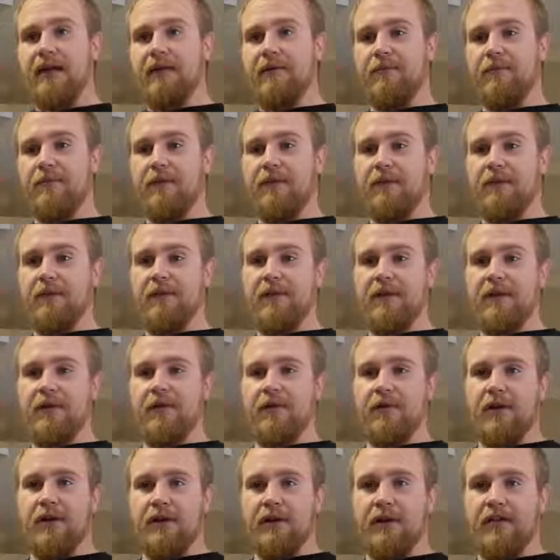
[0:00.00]
and be able
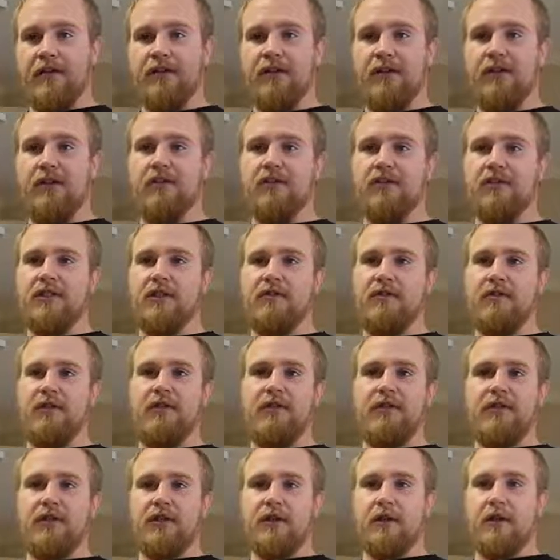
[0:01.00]
to create a synergy
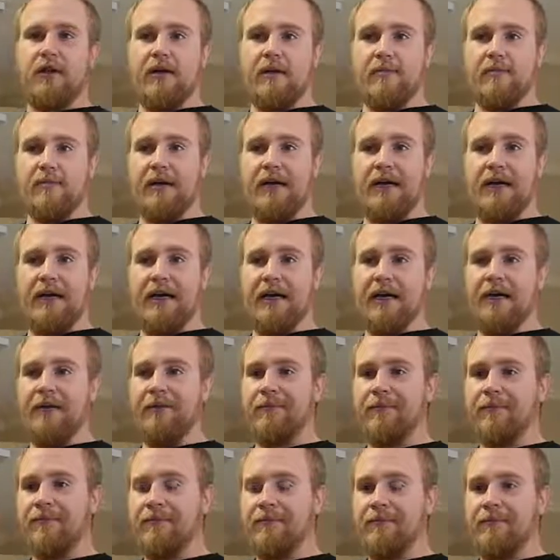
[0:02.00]
where you can go out and
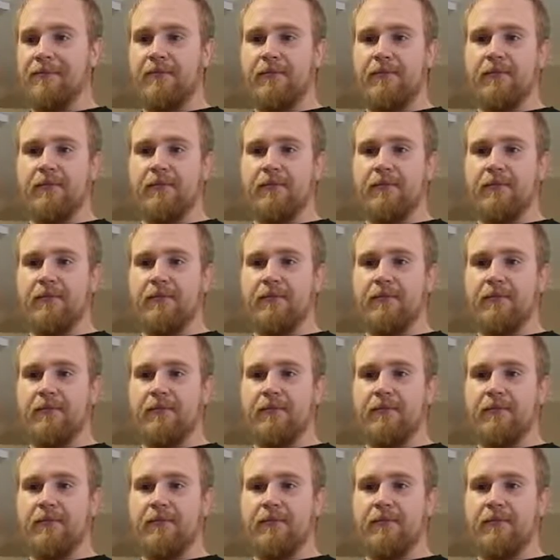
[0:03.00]
buy